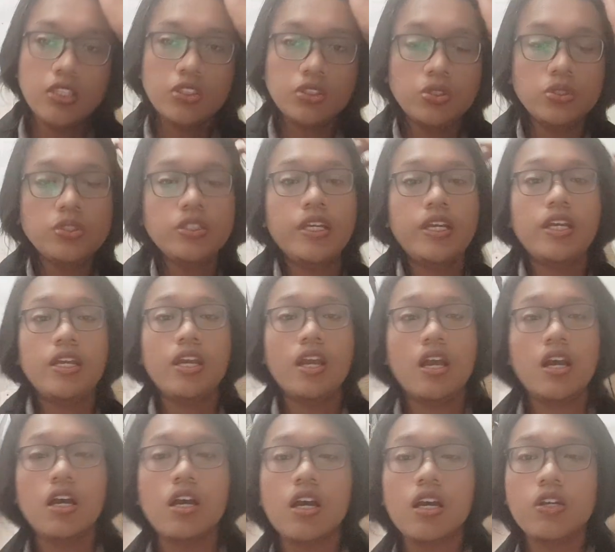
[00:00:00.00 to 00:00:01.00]
Today,
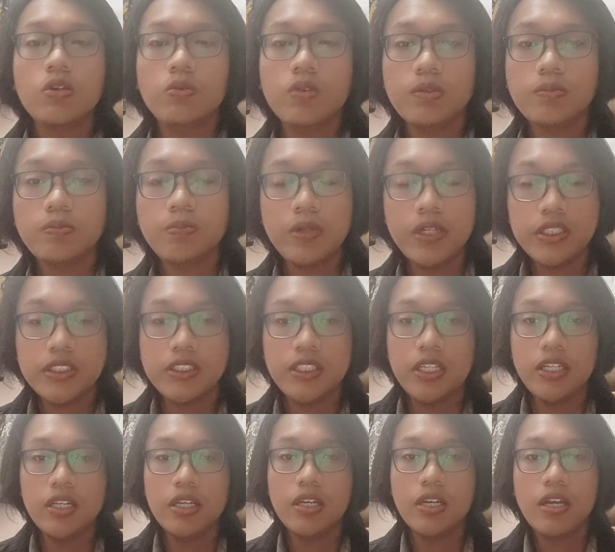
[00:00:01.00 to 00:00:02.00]
I will
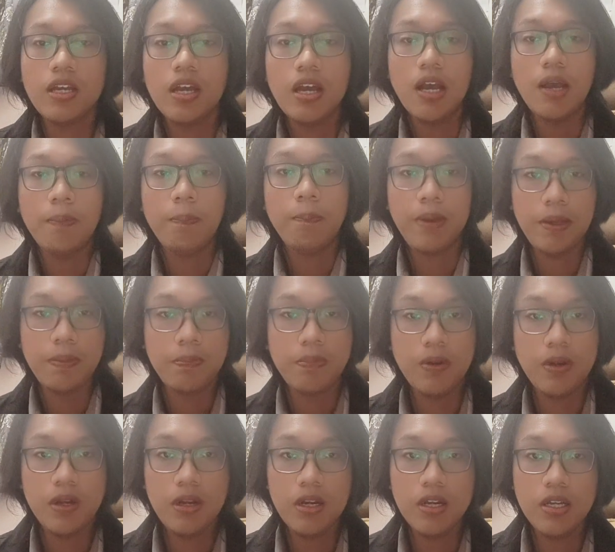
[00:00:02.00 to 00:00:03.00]
present a
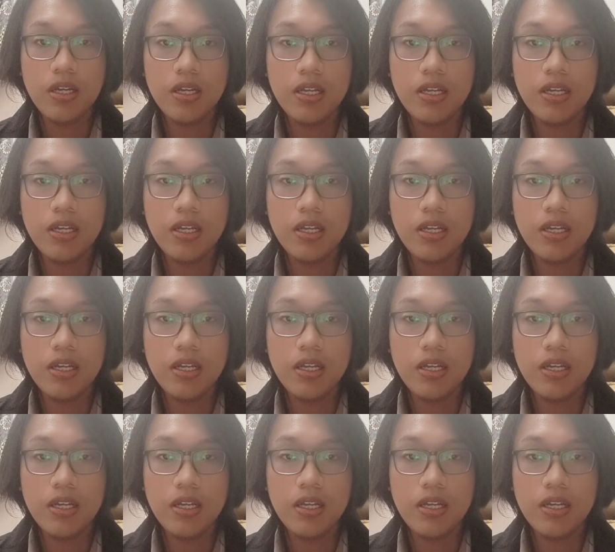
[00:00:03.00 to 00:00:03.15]
paper